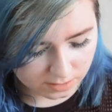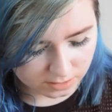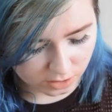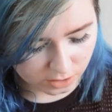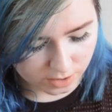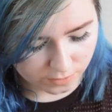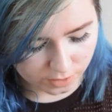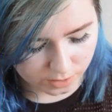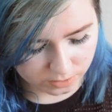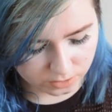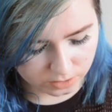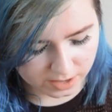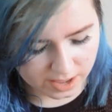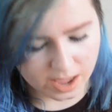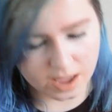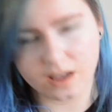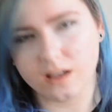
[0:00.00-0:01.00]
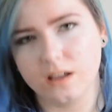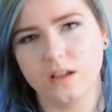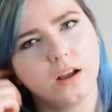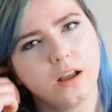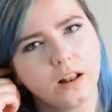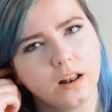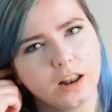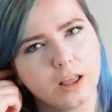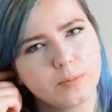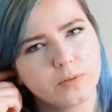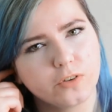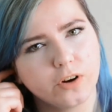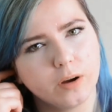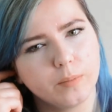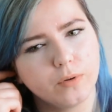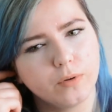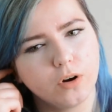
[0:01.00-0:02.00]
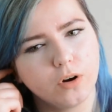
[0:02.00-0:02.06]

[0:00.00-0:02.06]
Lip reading: So if I was to get a lip scrub